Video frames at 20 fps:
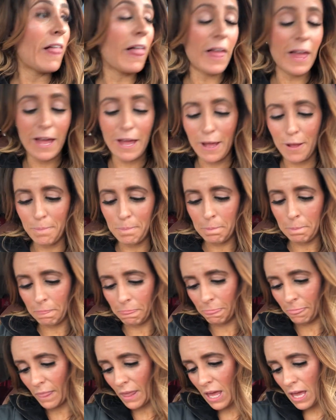Um,
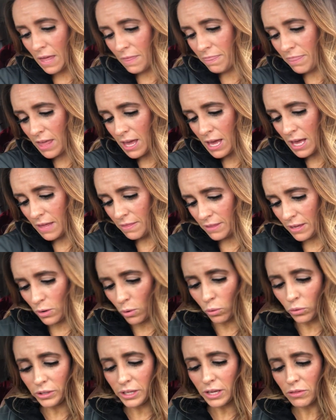and then the
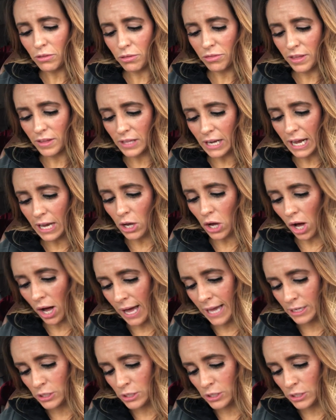only other thing that I got,